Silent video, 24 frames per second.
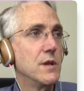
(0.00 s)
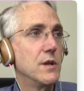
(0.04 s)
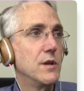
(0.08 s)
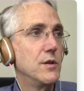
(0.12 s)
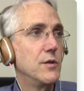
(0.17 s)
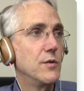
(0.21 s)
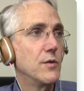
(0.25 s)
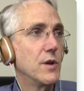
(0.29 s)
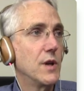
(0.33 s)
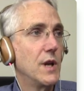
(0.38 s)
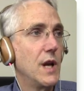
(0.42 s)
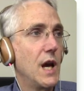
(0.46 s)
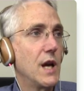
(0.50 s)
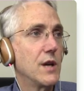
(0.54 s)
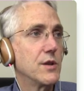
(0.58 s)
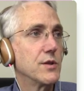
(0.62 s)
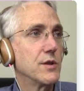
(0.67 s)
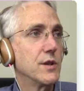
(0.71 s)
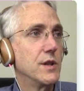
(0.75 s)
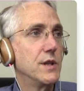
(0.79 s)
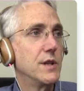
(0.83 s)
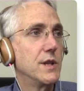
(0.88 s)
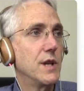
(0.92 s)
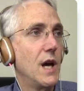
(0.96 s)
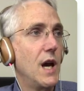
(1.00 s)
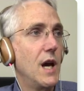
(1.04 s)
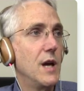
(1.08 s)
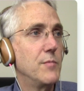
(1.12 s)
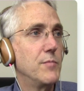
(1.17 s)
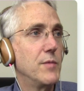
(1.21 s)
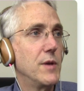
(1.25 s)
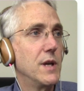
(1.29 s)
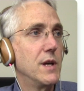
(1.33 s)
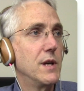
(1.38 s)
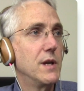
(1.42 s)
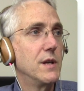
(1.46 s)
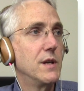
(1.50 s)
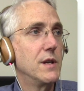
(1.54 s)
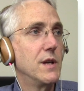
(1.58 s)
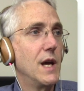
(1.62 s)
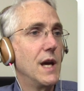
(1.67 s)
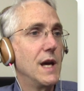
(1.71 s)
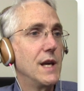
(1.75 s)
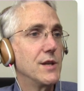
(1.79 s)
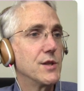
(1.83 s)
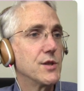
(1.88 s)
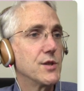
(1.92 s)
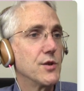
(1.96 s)
You can actually type in
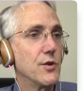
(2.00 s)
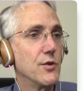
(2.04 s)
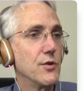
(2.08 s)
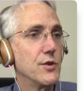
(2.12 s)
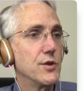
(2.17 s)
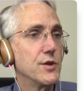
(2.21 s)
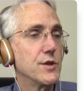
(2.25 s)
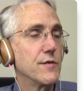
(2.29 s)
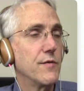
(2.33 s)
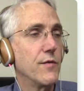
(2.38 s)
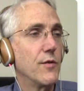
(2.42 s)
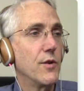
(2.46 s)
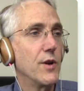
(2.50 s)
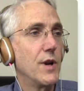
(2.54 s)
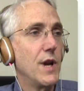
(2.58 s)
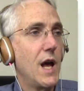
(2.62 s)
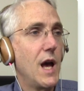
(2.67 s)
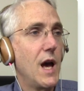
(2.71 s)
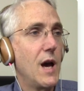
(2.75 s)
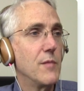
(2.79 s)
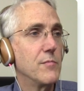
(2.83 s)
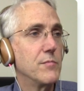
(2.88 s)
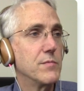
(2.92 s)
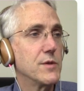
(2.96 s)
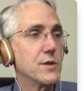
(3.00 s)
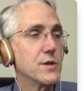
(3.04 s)
a search for an app.